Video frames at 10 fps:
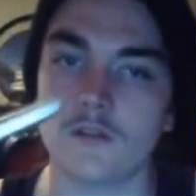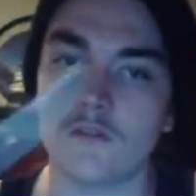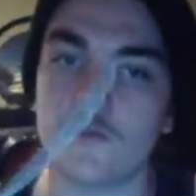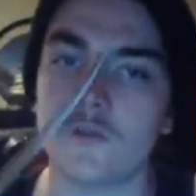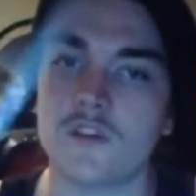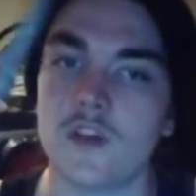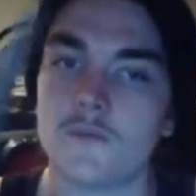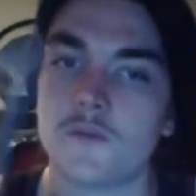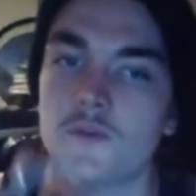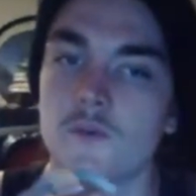
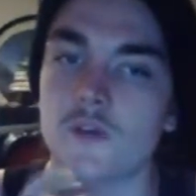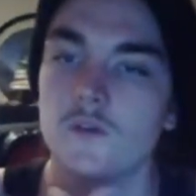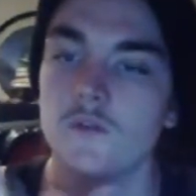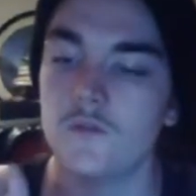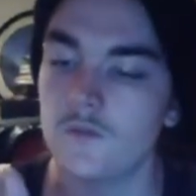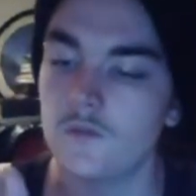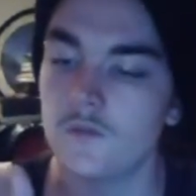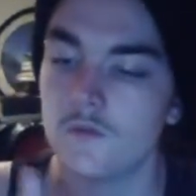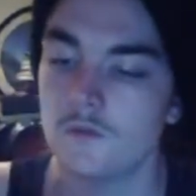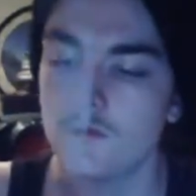forceps, which are quite cool.
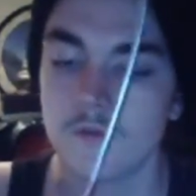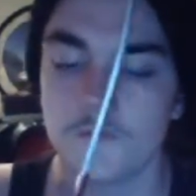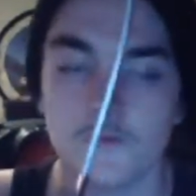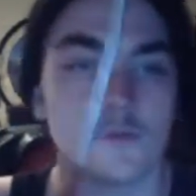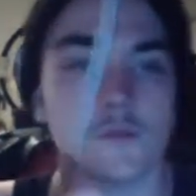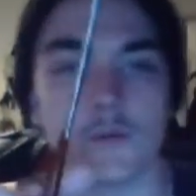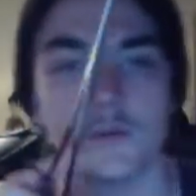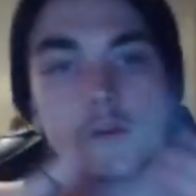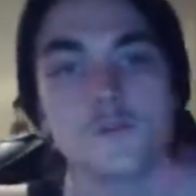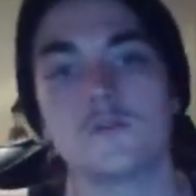Thought you
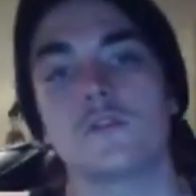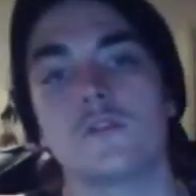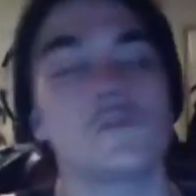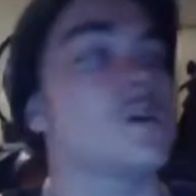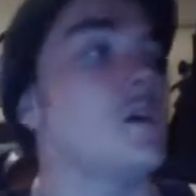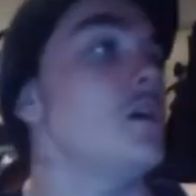guys should see those.